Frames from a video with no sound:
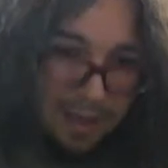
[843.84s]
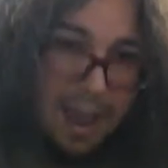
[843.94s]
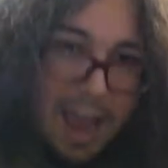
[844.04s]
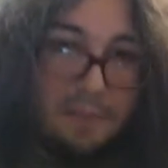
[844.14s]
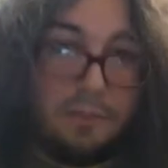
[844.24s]

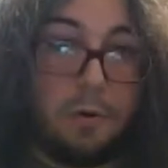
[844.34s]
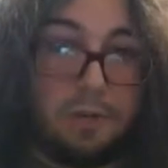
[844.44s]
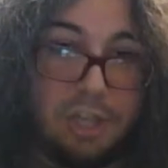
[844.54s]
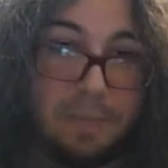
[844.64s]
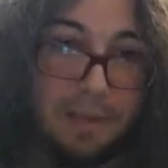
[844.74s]
And of course,
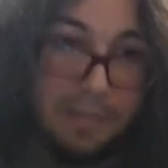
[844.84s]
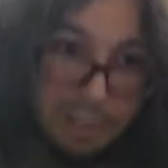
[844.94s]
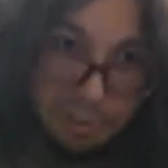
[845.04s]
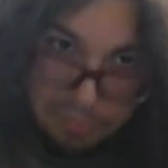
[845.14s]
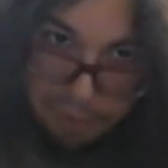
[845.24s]
shipping
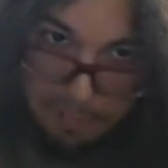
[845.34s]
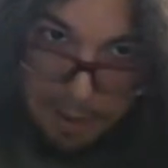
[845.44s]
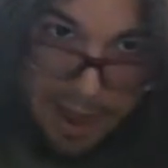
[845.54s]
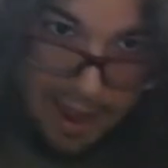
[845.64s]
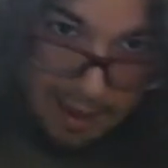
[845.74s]
things from
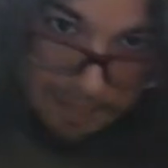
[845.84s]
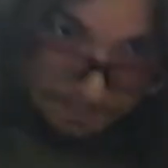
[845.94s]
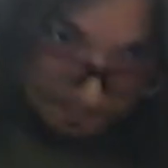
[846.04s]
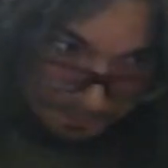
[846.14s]
Japan